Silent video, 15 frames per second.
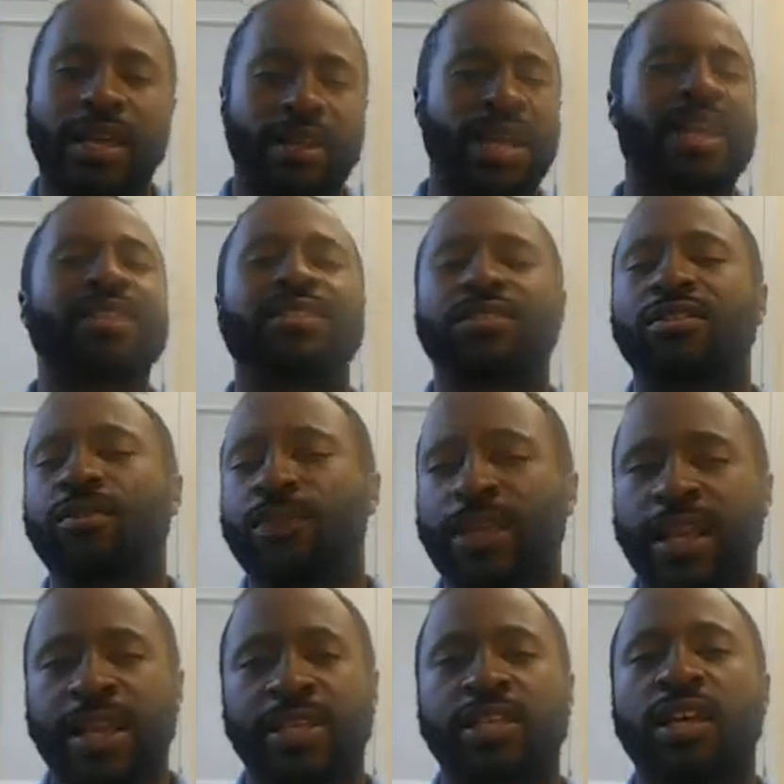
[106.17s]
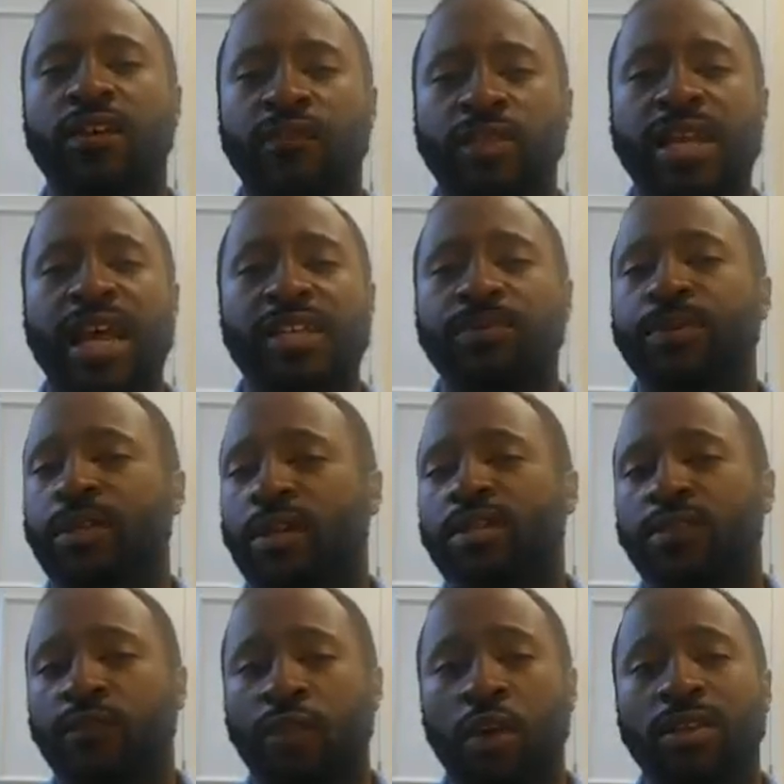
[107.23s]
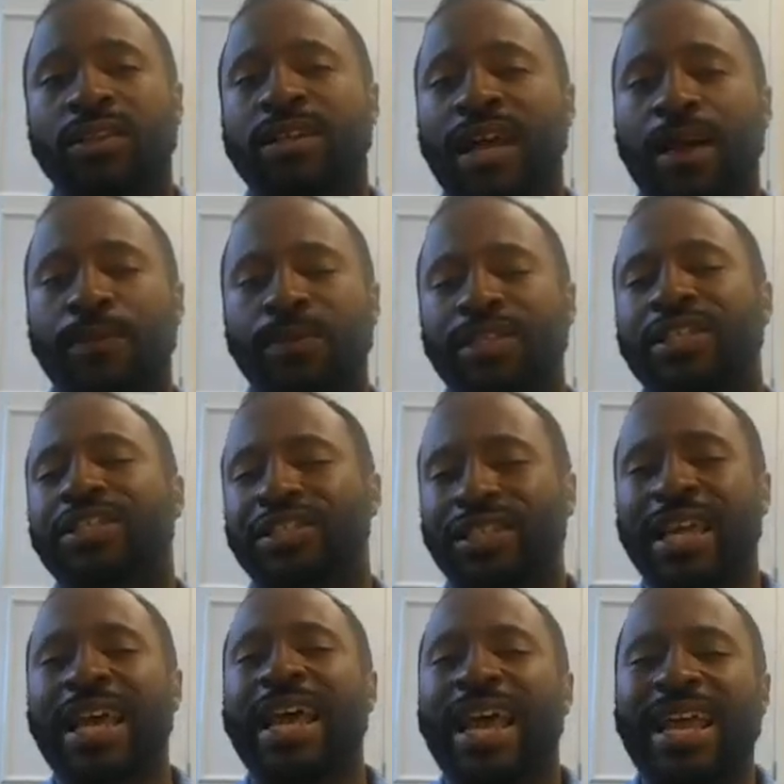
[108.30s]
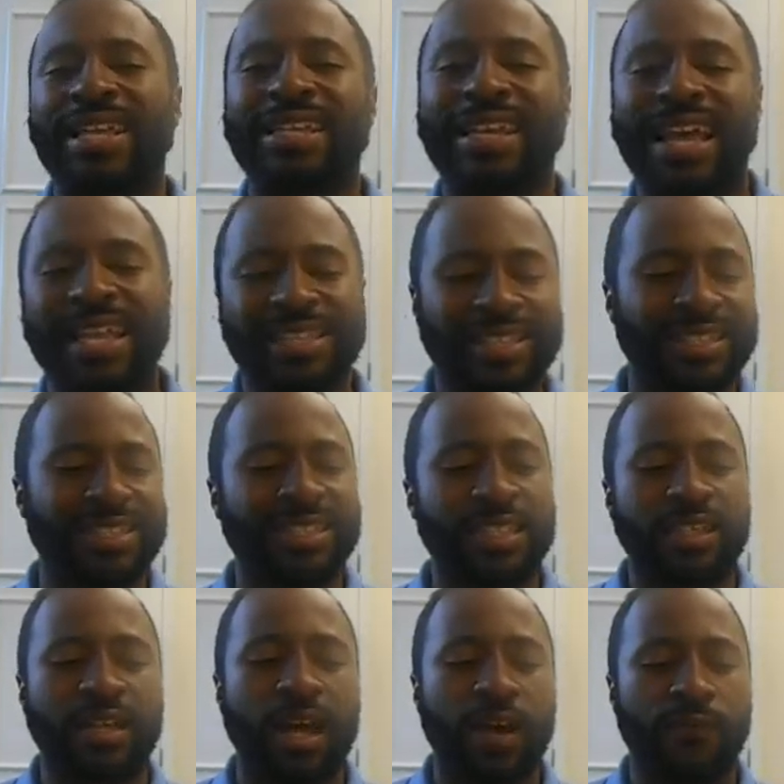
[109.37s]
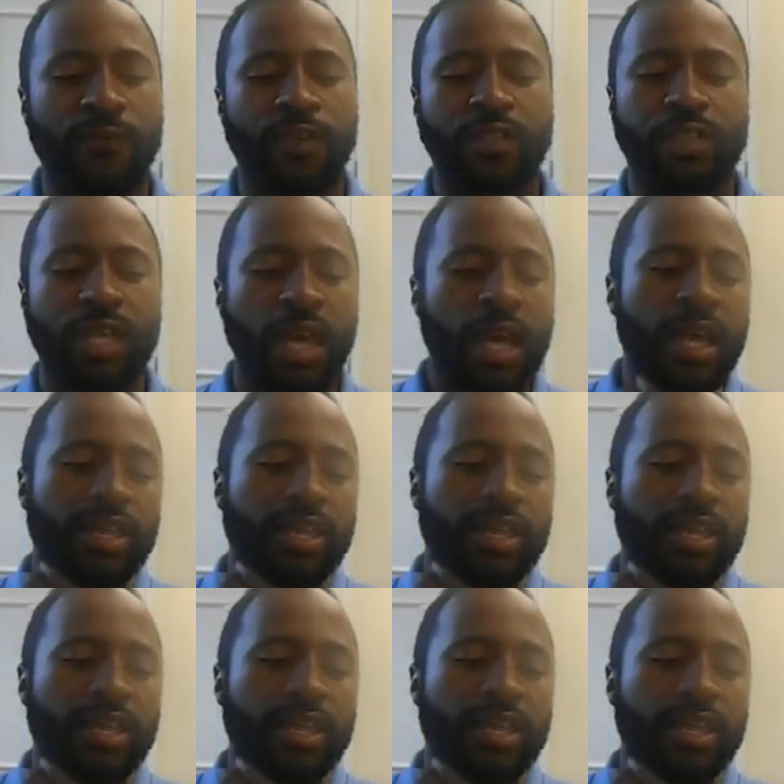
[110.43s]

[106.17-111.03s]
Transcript: And that is going to be a tough task because of all the competition and the SEC conference.